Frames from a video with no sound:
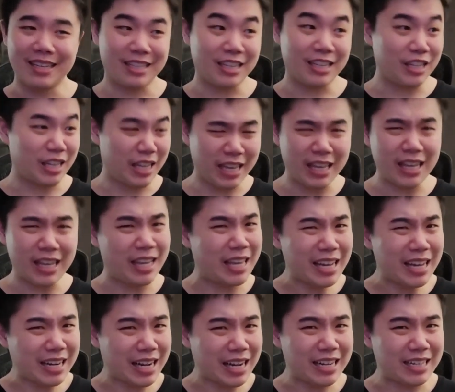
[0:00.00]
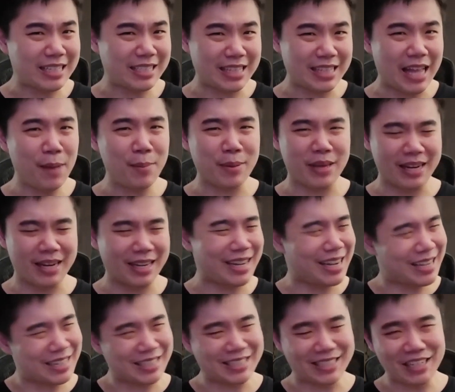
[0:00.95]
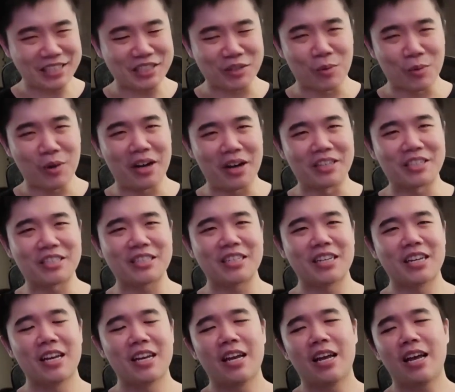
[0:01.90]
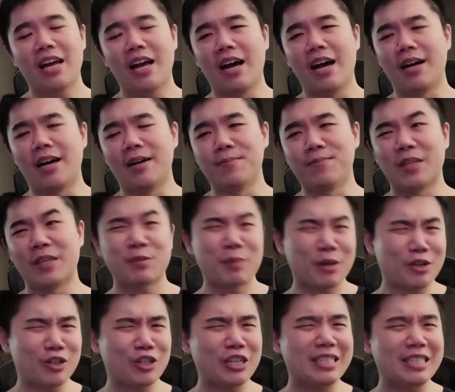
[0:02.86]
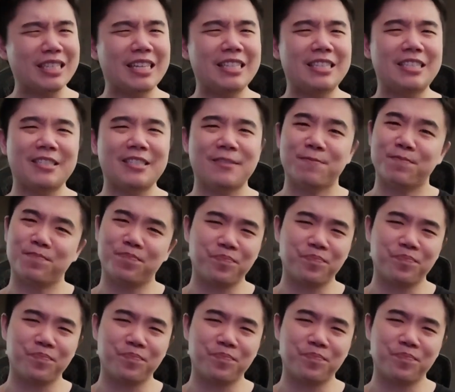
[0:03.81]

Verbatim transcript: He he got kind of snappy, and it kind of sucked to watch, um, especially since